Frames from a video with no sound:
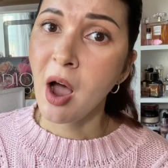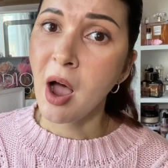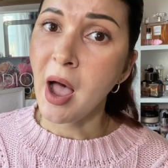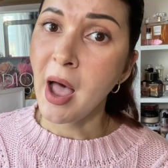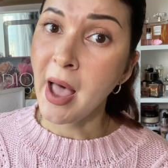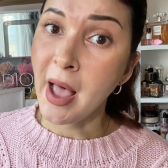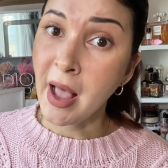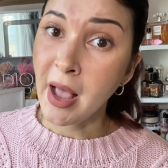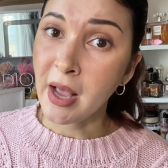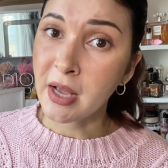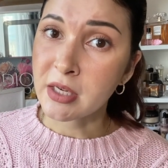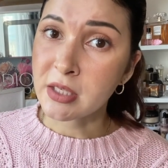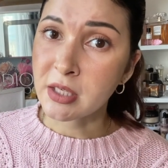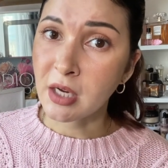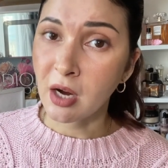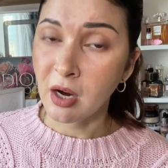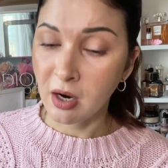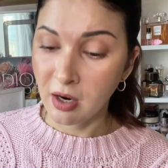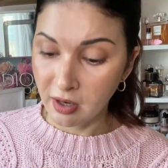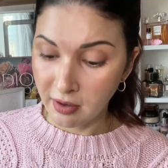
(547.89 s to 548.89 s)
And
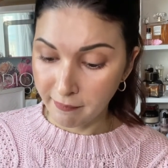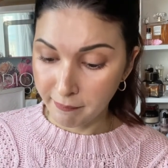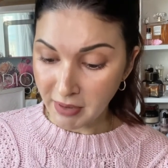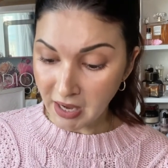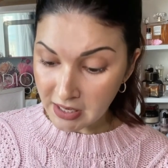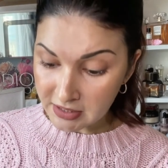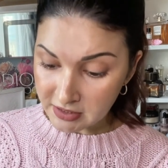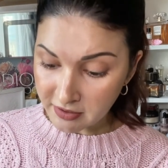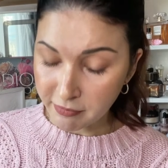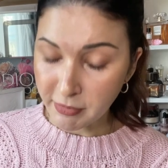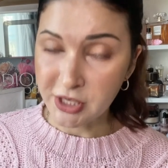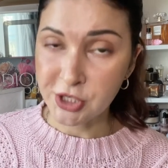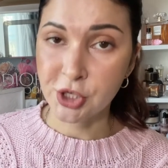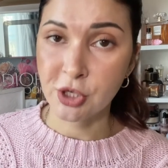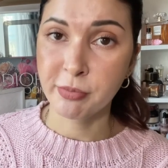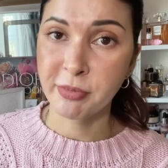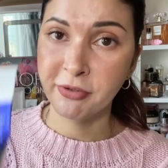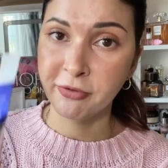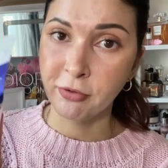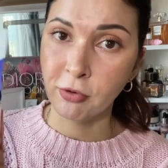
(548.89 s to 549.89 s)
as I mentioned
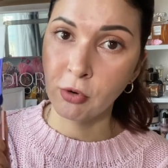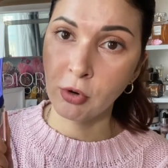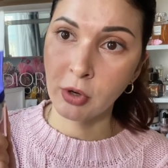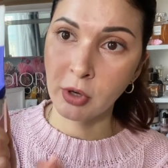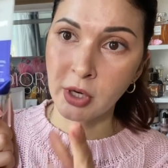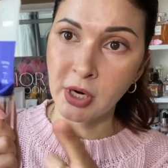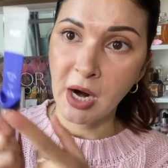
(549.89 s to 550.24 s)
before,